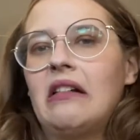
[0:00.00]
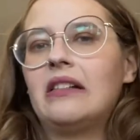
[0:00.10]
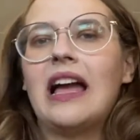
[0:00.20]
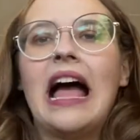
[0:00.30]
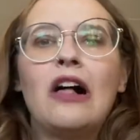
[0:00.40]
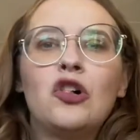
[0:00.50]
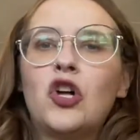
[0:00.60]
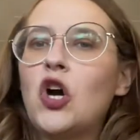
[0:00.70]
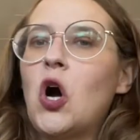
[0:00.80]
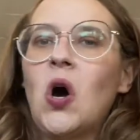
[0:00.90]

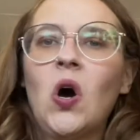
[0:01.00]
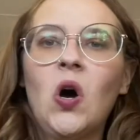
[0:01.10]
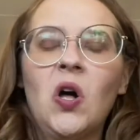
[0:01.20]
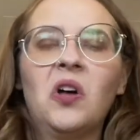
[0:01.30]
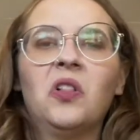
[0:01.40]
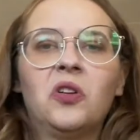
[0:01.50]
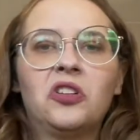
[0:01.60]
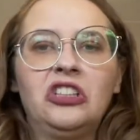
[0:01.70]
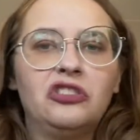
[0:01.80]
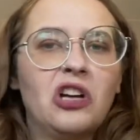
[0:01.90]
alcohol
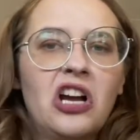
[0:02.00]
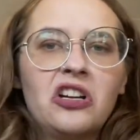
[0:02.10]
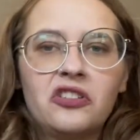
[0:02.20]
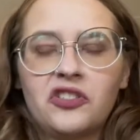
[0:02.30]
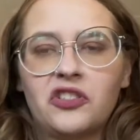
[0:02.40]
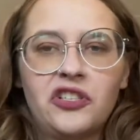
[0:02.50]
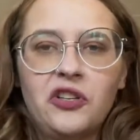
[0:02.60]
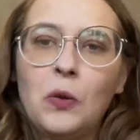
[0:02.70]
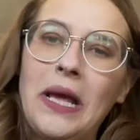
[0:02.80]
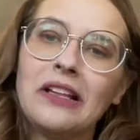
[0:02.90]
or drugs or,
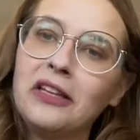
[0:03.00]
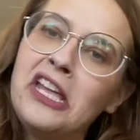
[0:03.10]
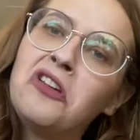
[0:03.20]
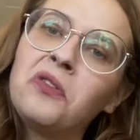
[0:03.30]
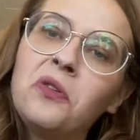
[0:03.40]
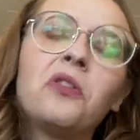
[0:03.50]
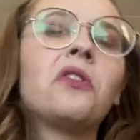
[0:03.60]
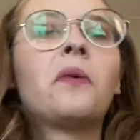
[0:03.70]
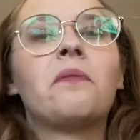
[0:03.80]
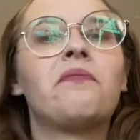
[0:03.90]
like
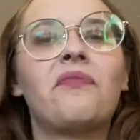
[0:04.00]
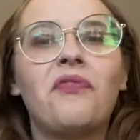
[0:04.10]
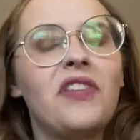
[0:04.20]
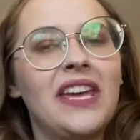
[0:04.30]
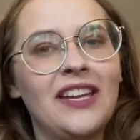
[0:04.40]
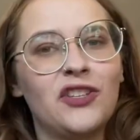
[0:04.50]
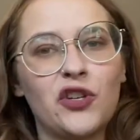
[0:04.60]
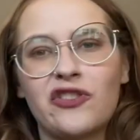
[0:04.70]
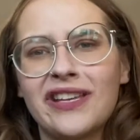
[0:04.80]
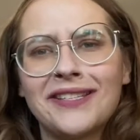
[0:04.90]
illegal things or
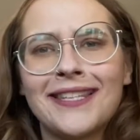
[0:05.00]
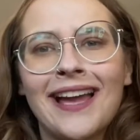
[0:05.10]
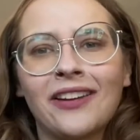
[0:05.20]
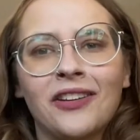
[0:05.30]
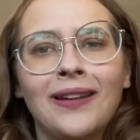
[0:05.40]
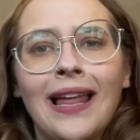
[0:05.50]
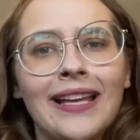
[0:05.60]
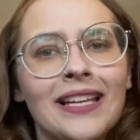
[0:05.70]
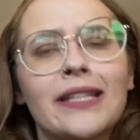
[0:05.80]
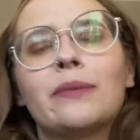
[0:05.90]
things that could like
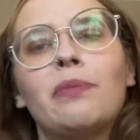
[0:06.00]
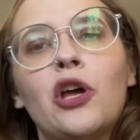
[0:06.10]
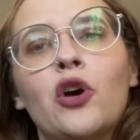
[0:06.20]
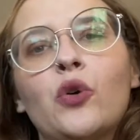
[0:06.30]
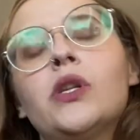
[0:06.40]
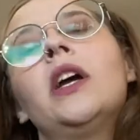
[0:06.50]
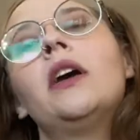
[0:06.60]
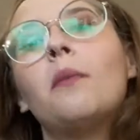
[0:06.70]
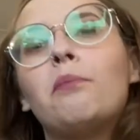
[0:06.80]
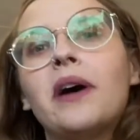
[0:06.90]
explode.
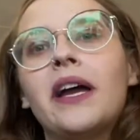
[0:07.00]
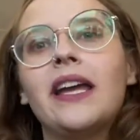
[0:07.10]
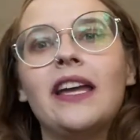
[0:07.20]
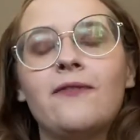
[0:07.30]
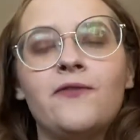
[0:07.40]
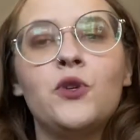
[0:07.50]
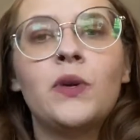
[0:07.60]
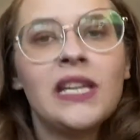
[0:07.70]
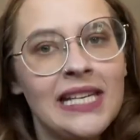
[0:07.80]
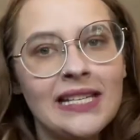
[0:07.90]
But if you
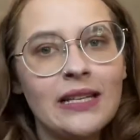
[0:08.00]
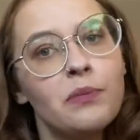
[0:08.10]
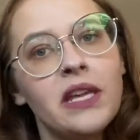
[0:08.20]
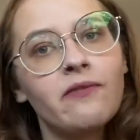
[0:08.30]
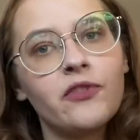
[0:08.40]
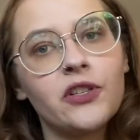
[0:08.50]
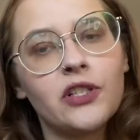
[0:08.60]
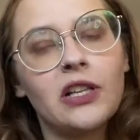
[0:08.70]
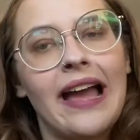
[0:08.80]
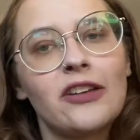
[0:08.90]
can get something first
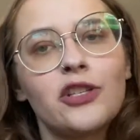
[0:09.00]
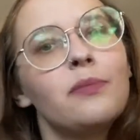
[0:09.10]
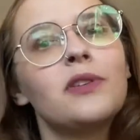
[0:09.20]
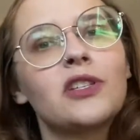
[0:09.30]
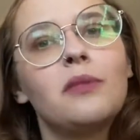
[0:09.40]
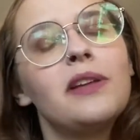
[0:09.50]
class shipped, it's going to be a